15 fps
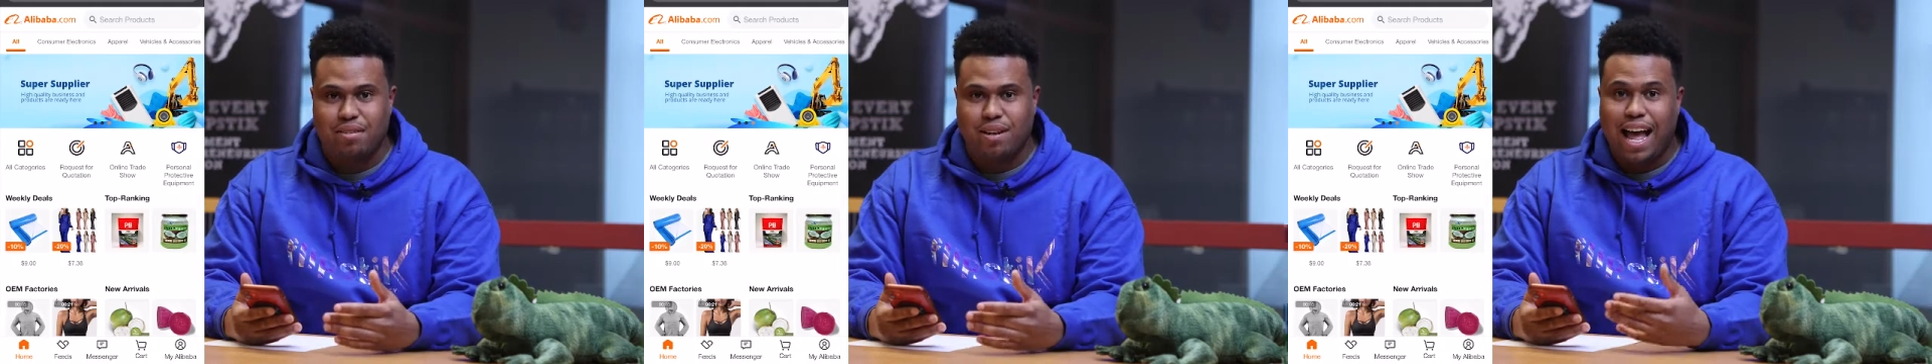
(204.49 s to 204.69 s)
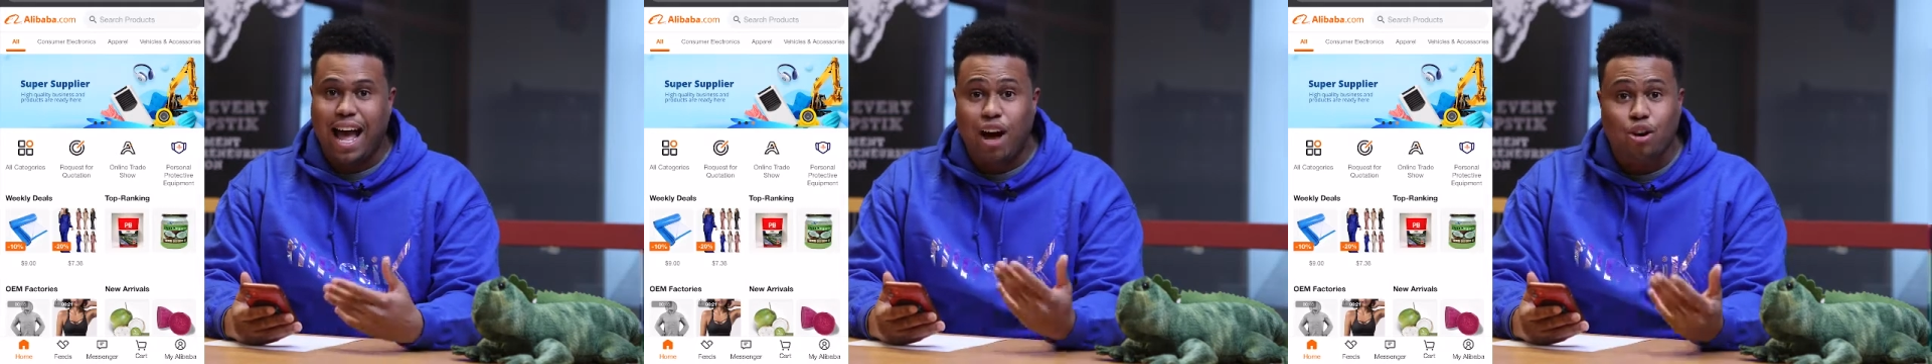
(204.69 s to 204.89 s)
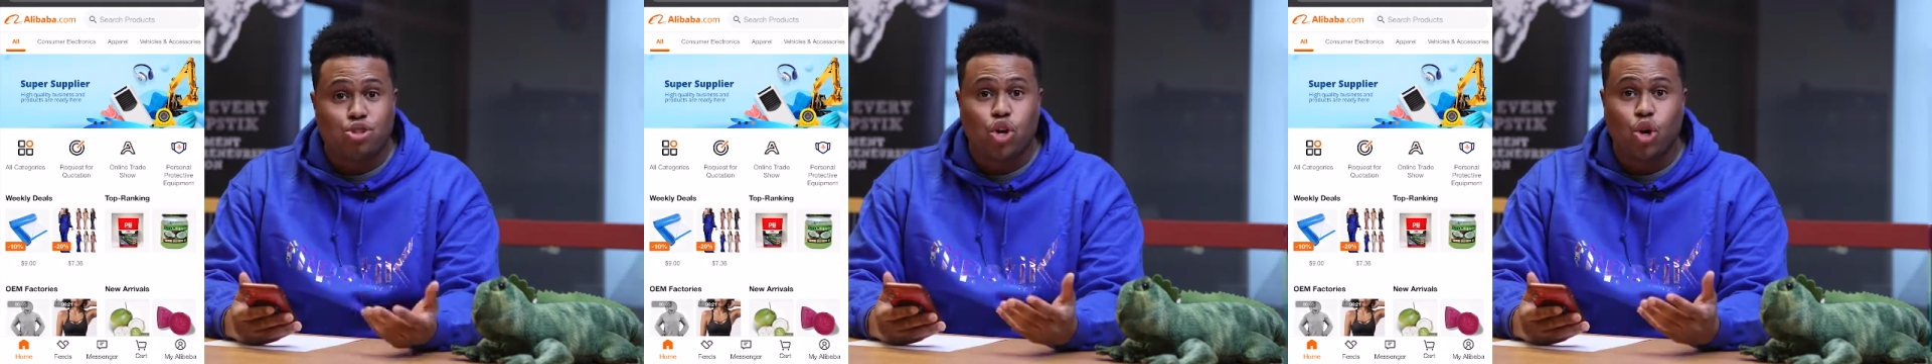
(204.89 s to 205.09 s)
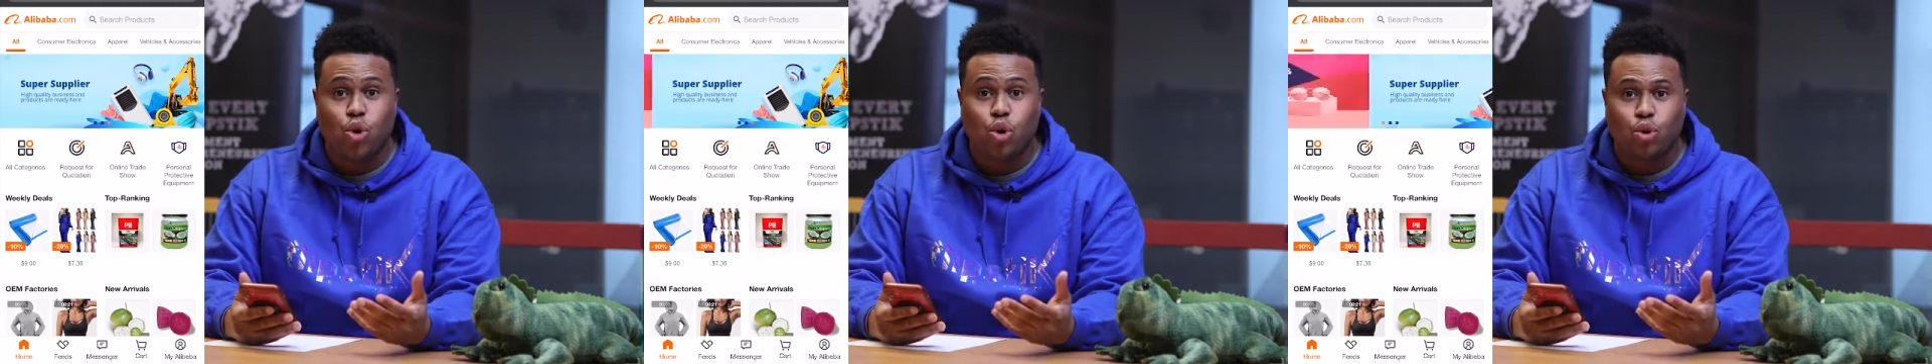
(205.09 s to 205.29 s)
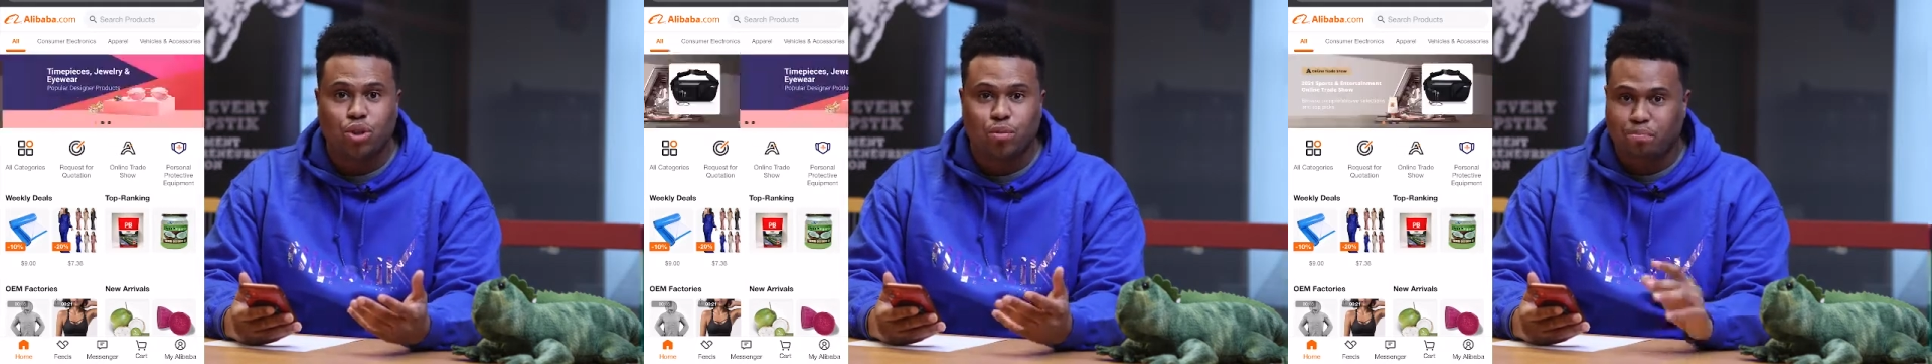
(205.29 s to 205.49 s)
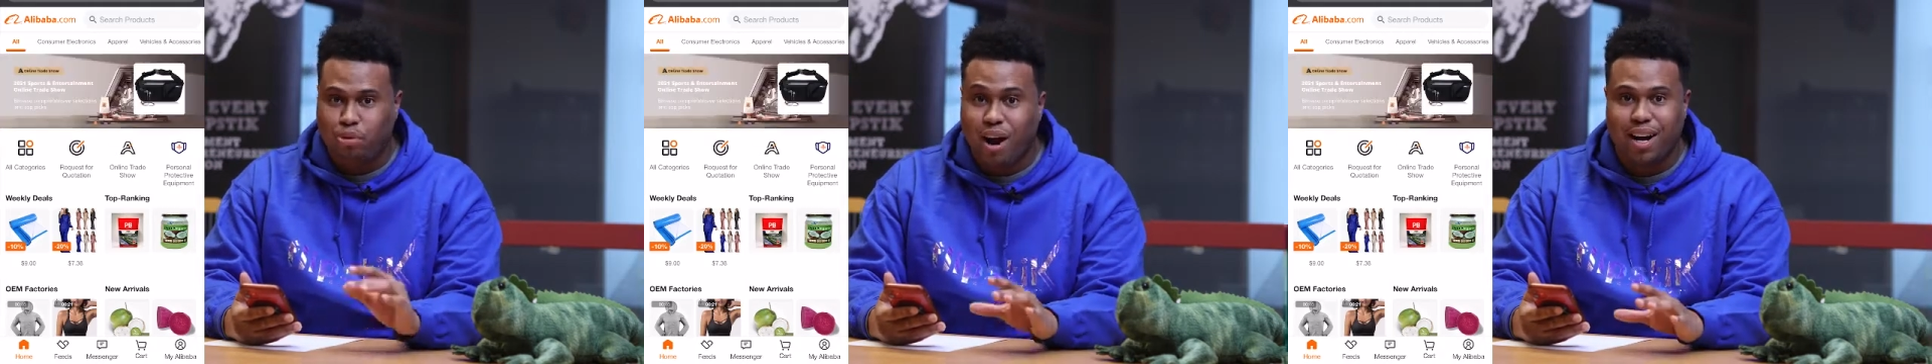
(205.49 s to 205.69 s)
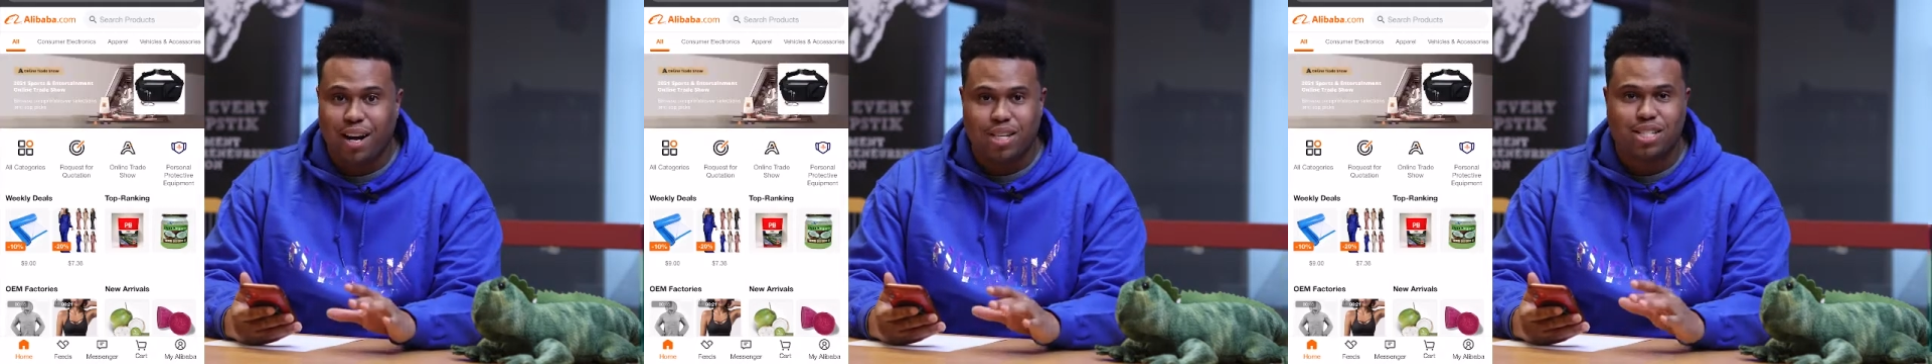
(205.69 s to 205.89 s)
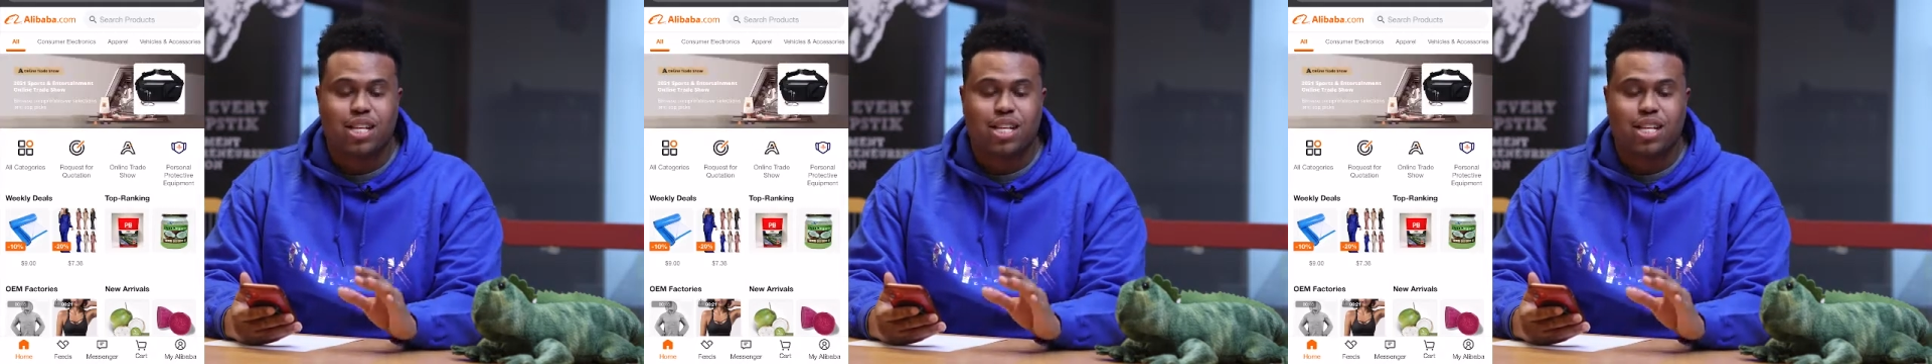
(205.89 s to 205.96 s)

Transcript: household products